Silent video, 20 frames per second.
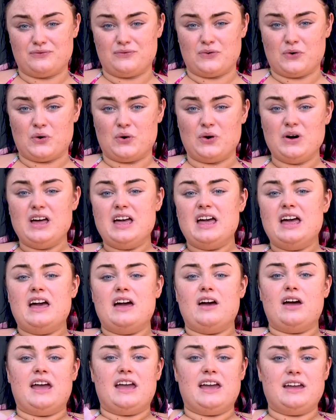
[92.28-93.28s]
for.
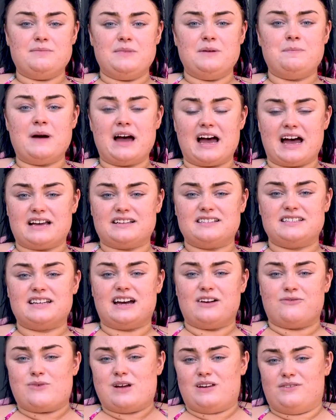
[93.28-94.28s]
In my past,
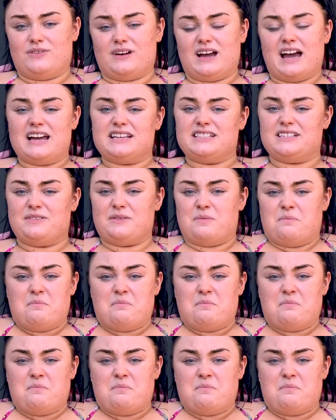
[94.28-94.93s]
I've went for kind of